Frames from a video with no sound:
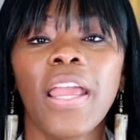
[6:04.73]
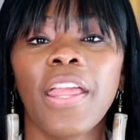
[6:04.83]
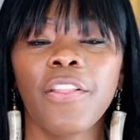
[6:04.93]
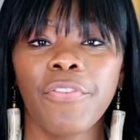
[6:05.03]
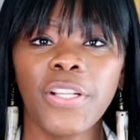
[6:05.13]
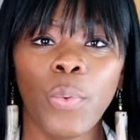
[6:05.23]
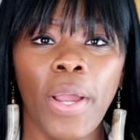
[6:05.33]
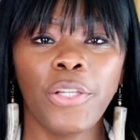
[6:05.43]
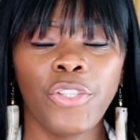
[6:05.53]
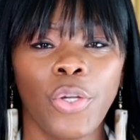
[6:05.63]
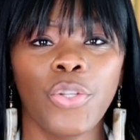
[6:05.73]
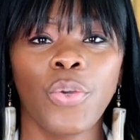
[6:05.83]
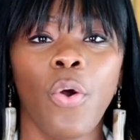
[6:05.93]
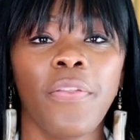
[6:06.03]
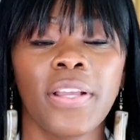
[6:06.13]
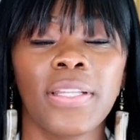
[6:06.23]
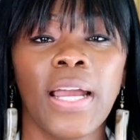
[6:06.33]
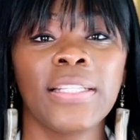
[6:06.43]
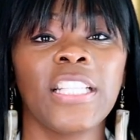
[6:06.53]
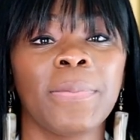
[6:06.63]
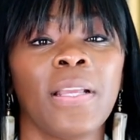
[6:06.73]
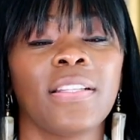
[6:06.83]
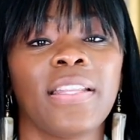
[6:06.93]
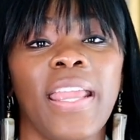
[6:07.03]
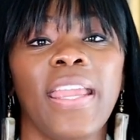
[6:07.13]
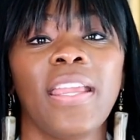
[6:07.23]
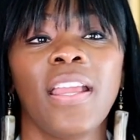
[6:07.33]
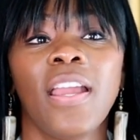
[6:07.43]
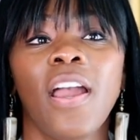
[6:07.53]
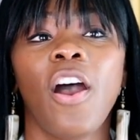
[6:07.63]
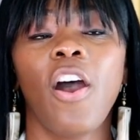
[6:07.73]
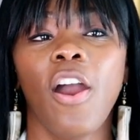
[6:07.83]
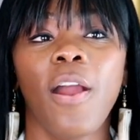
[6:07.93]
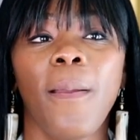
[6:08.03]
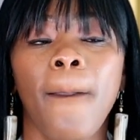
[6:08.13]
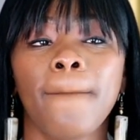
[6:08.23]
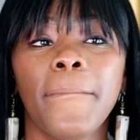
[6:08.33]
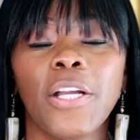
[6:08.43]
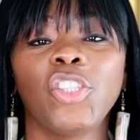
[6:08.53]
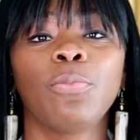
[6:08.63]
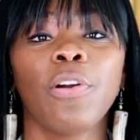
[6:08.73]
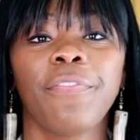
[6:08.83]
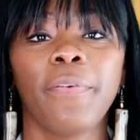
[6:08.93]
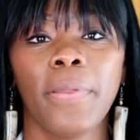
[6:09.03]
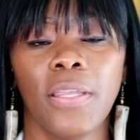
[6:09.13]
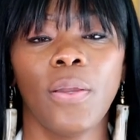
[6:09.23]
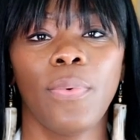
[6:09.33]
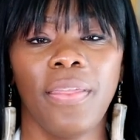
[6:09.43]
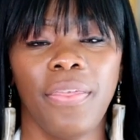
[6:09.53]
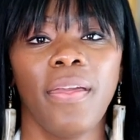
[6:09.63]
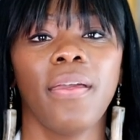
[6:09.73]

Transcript: And the reason why you should go to an orthodontist is because they are much more familiar with